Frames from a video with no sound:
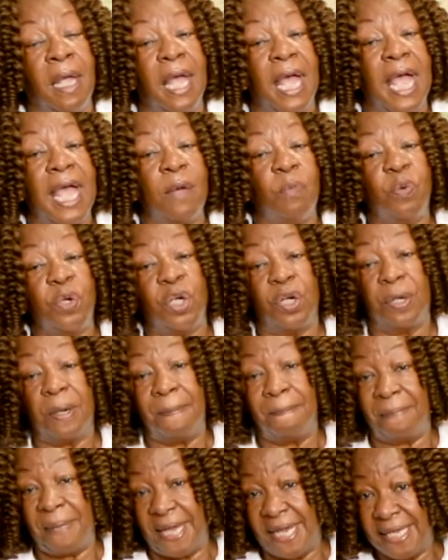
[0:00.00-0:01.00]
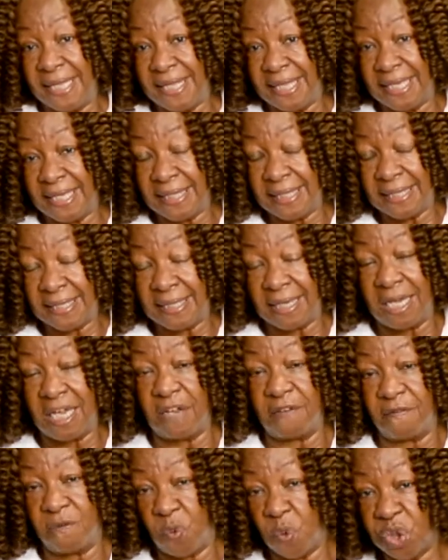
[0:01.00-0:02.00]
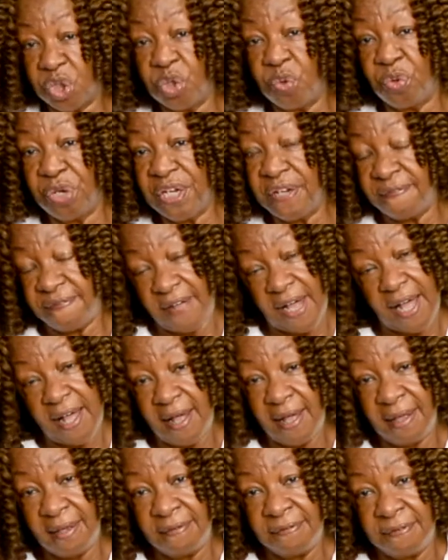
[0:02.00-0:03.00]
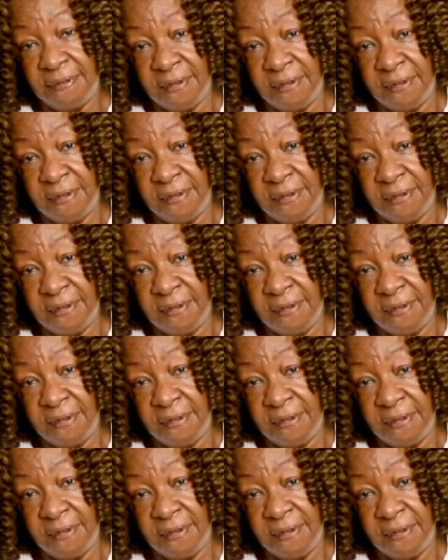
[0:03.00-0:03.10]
and we're going to bake this at 425